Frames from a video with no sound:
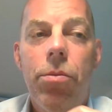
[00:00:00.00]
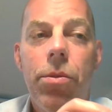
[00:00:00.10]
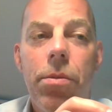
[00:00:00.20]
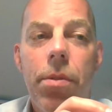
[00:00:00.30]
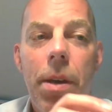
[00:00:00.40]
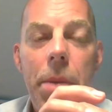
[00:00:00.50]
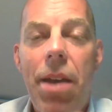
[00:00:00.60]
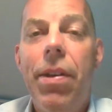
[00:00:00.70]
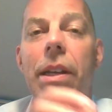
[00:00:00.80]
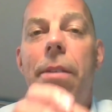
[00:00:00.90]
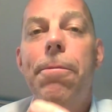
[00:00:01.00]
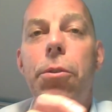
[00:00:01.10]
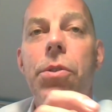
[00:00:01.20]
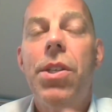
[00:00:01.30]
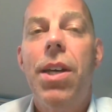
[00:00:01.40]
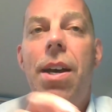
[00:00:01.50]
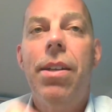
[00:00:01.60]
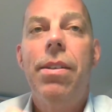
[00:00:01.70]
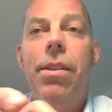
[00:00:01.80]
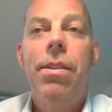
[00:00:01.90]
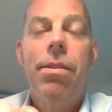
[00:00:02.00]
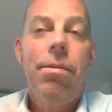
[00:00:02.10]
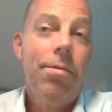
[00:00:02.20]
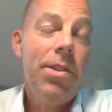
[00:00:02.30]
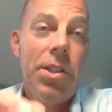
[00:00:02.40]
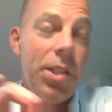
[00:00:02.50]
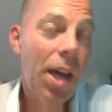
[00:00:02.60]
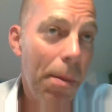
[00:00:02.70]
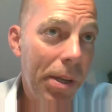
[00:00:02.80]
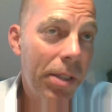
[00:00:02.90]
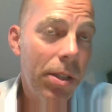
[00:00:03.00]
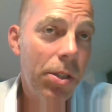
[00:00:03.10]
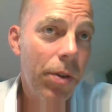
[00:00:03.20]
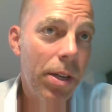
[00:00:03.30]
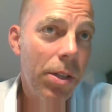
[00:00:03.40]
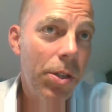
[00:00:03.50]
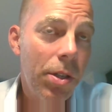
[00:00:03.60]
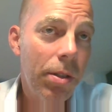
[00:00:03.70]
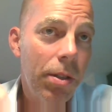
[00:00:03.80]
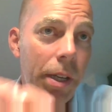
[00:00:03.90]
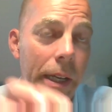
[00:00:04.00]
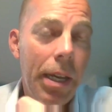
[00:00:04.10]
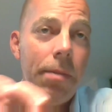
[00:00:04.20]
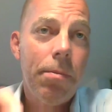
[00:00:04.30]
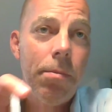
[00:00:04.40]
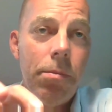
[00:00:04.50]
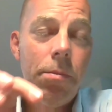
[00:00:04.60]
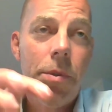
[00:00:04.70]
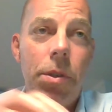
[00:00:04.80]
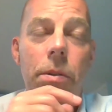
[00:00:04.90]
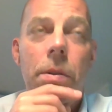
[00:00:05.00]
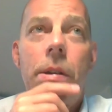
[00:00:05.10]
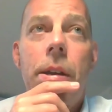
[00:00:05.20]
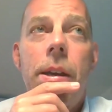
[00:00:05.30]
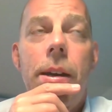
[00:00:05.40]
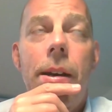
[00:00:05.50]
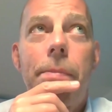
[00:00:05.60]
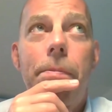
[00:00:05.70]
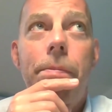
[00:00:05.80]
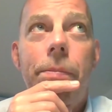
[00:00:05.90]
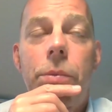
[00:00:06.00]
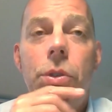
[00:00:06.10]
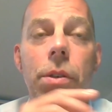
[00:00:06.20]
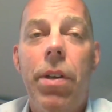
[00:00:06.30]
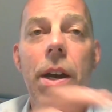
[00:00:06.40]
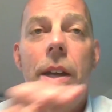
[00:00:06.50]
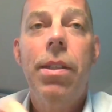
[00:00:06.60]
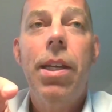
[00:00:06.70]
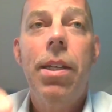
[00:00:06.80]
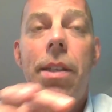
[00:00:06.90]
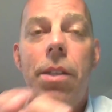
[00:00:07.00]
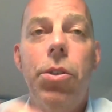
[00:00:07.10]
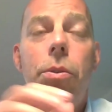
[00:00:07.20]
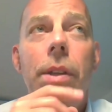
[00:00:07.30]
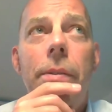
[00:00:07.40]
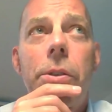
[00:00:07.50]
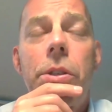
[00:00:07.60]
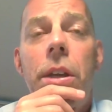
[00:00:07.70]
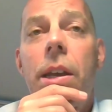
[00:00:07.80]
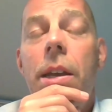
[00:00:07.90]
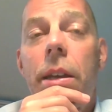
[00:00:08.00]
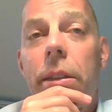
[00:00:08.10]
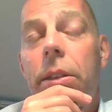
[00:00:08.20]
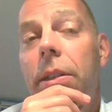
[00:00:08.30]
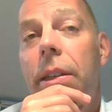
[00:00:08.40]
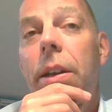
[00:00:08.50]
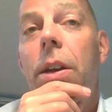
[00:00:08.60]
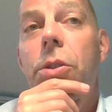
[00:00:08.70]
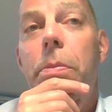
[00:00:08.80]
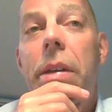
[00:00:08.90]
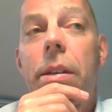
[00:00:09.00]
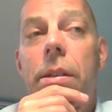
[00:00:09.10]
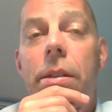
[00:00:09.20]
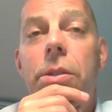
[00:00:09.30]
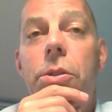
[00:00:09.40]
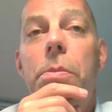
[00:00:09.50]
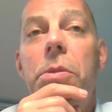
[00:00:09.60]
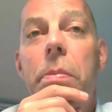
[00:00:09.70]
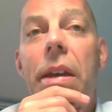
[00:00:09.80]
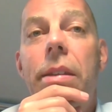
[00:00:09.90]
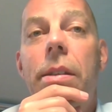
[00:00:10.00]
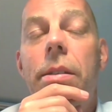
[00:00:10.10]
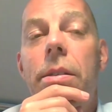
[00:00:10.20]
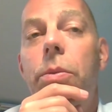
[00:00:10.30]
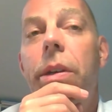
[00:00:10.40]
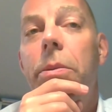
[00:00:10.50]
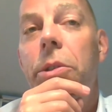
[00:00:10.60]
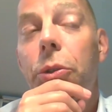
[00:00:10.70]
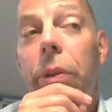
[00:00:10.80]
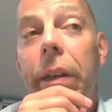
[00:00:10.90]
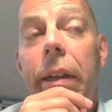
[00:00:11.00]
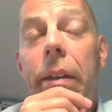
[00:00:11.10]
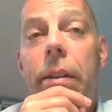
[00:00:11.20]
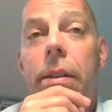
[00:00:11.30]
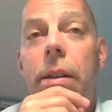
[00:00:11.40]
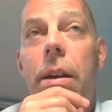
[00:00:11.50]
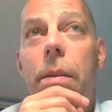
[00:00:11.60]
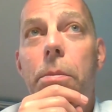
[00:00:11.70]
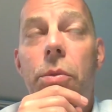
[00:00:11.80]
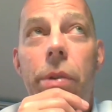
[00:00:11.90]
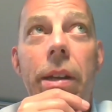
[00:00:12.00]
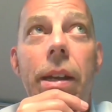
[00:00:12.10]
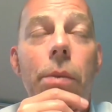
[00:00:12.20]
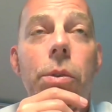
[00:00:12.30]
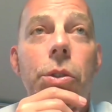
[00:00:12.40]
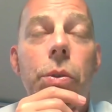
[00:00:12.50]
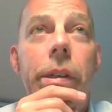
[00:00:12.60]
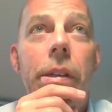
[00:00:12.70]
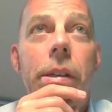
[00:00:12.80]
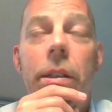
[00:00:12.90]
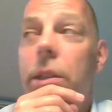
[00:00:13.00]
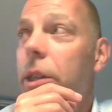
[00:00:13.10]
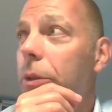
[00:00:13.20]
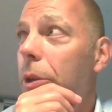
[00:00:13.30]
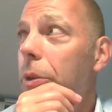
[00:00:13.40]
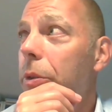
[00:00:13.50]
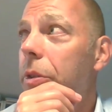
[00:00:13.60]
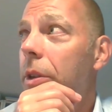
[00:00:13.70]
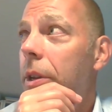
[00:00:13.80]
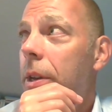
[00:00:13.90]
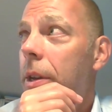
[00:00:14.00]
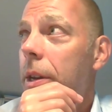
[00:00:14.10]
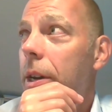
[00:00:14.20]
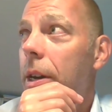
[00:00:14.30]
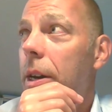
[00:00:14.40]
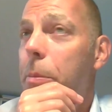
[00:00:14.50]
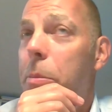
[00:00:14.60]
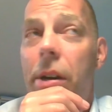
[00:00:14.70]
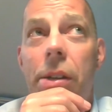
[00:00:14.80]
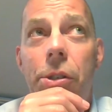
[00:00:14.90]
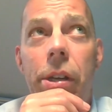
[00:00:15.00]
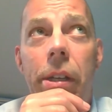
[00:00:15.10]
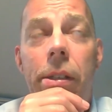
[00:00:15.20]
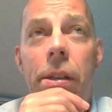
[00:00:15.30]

having an influence on the topics the strategists are looking at. So sort of content on two levels. And thirdly, also in terms of method and the way we're doing it. Right now we're doing a growth project,